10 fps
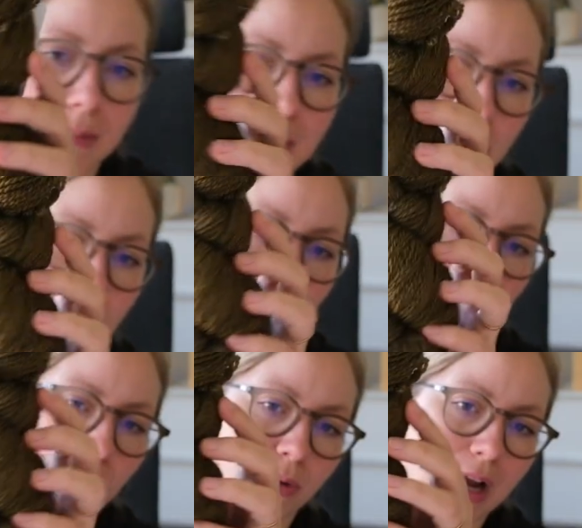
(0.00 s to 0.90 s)
bit
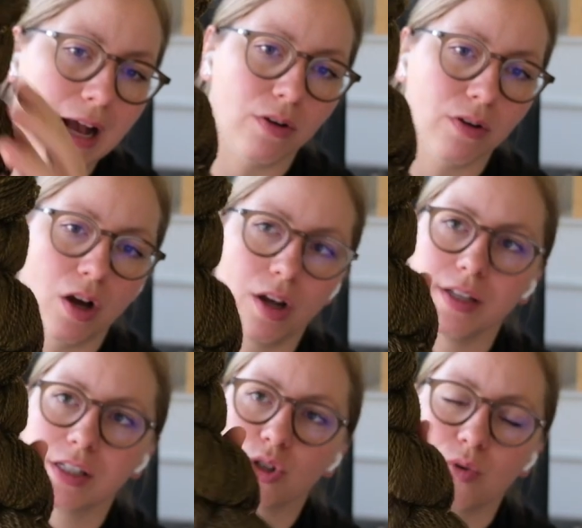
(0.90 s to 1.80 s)
too brown on
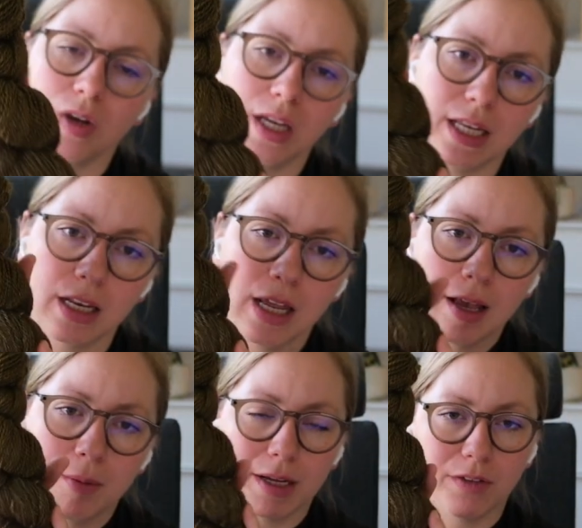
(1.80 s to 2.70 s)
the screen,
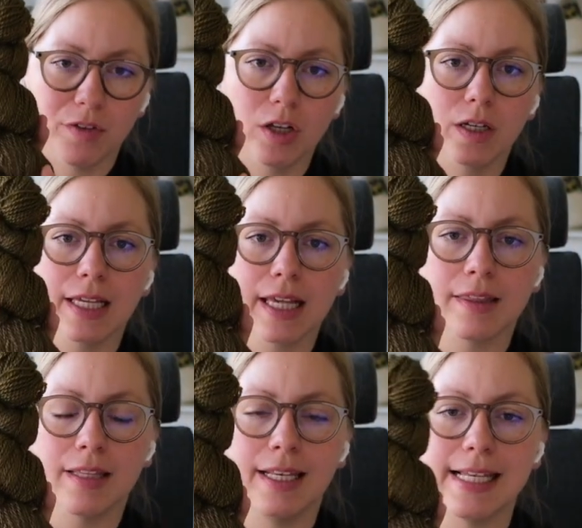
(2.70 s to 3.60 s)
but if you're looking
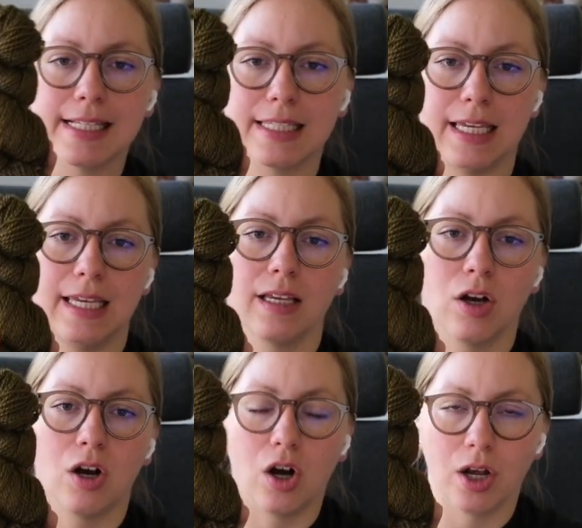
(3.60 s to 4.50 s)
at the listing
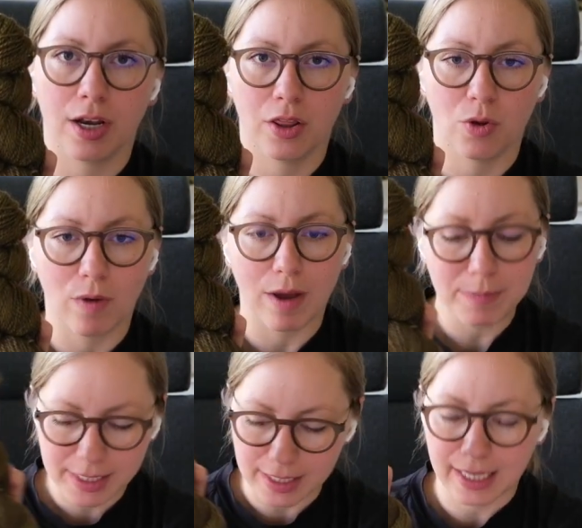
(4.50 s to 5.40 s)
on the
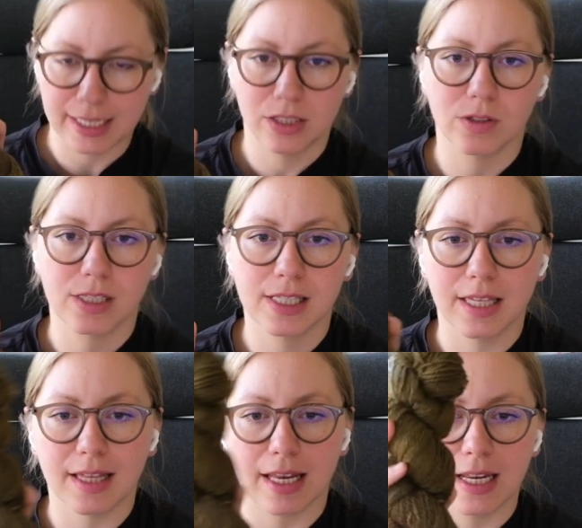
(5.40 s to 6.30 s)
website, you'll see
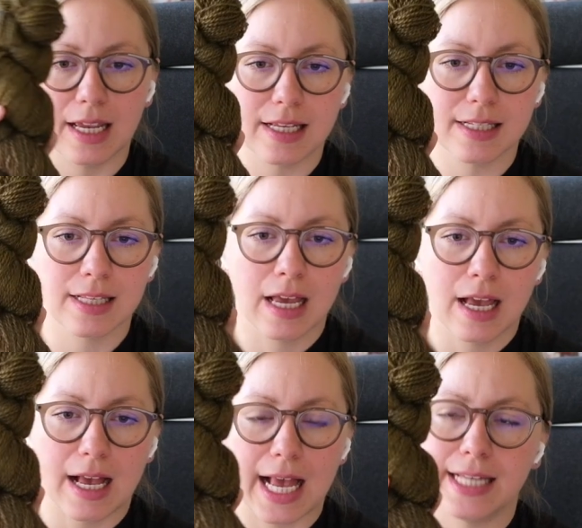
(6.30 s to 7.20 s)
that it is
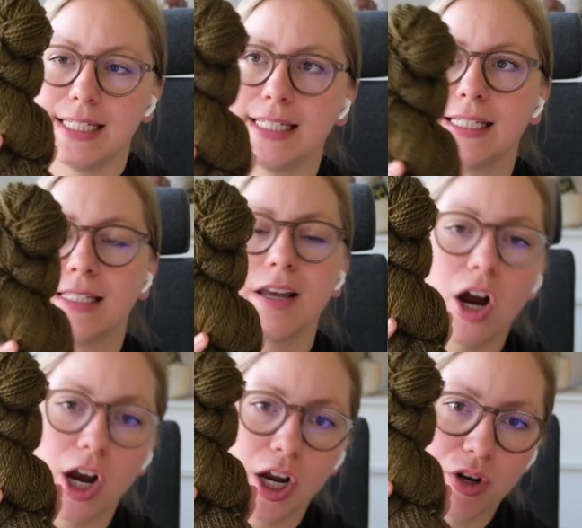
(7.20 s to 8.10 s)
a
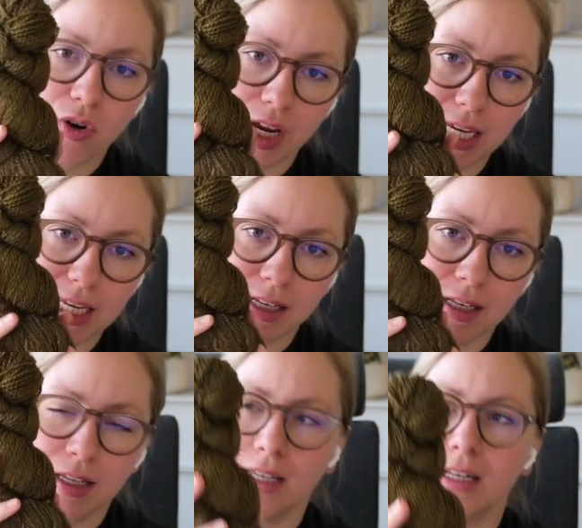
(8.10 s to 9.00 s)
dark green
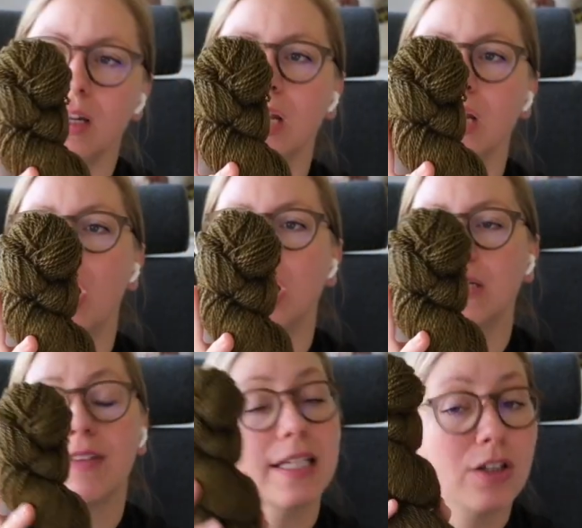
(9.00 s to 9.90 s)
and an olive
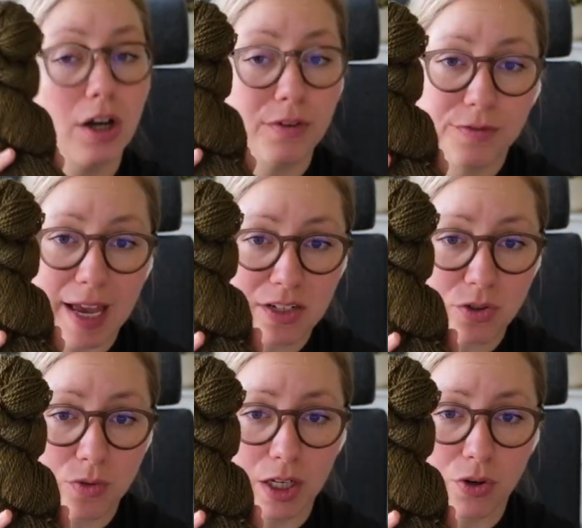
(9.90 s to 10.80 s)
that's called
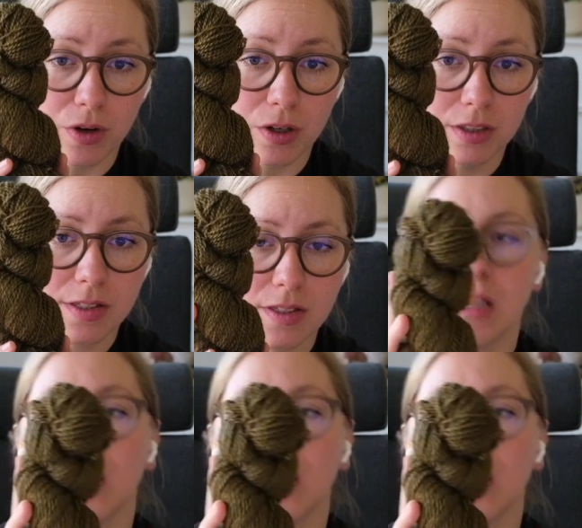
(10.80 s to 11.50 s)
Factory Girls.